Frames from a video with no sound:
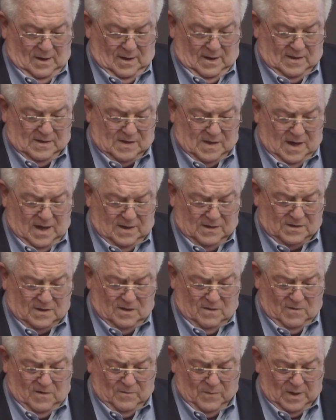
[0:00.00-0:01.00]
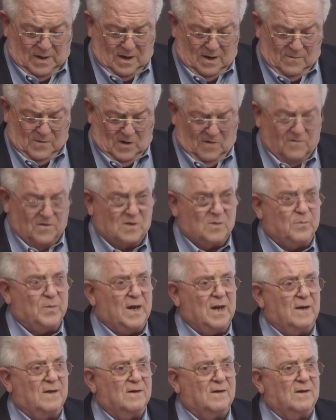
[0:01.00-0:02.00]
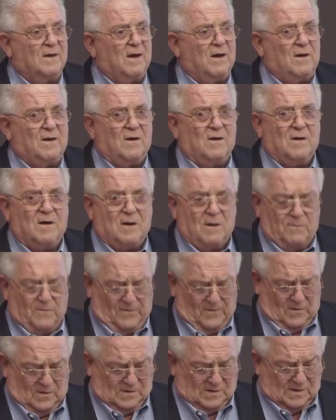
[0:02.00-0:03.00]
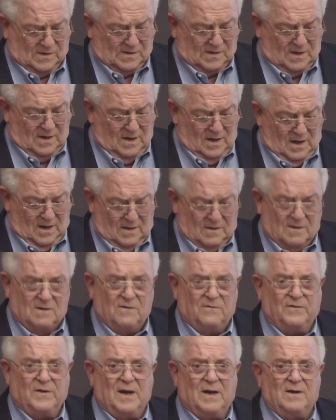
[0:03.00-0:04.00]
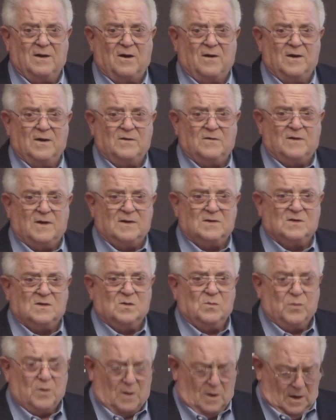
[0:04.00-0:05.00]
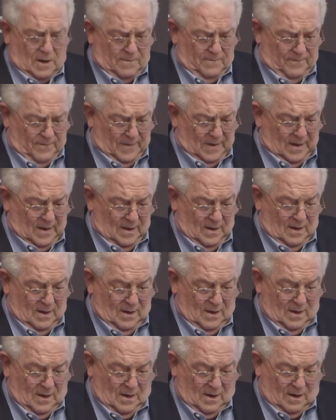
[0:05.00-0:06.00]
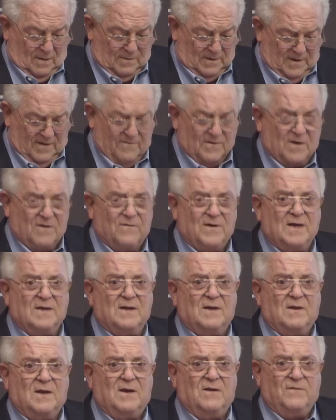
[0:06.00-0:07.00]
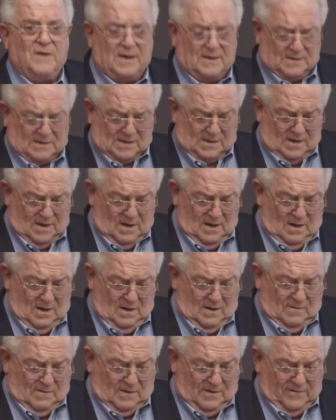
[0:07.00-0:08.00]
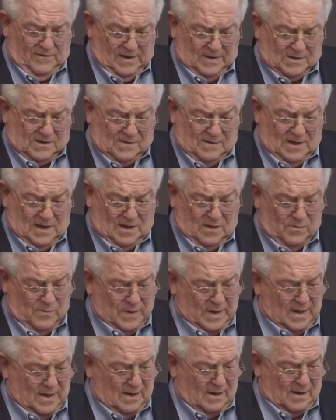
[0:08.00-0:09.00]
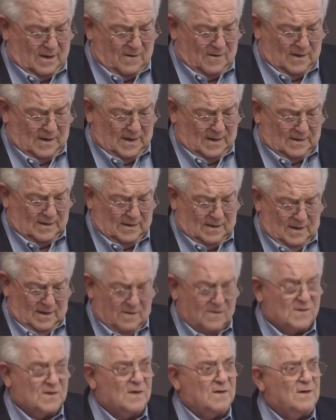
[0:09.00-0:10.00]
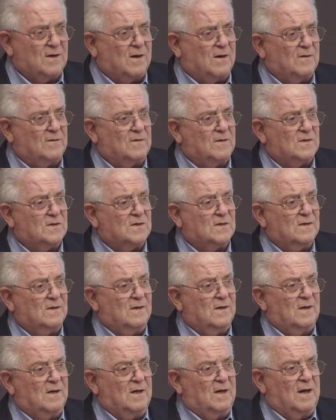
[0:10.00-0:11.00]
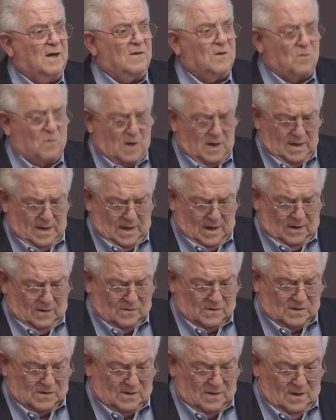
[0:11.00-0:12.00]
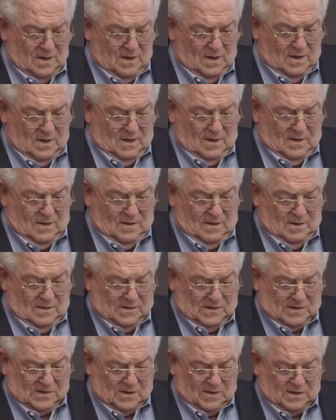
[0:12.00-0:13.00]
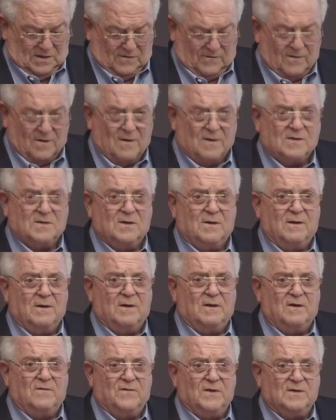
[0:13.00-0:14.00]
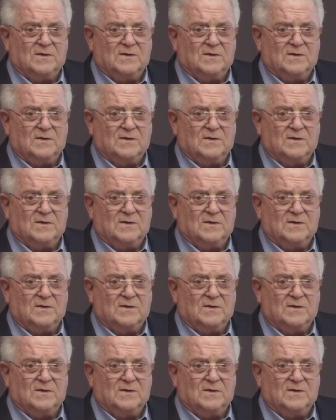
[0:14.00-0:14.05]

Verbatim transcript: As a nation, we've become over-dependent on our armed forces to defend our interests abroad. I believe that, event, that events will eventually compel our elected leaders in Congress and the White House to search for alternative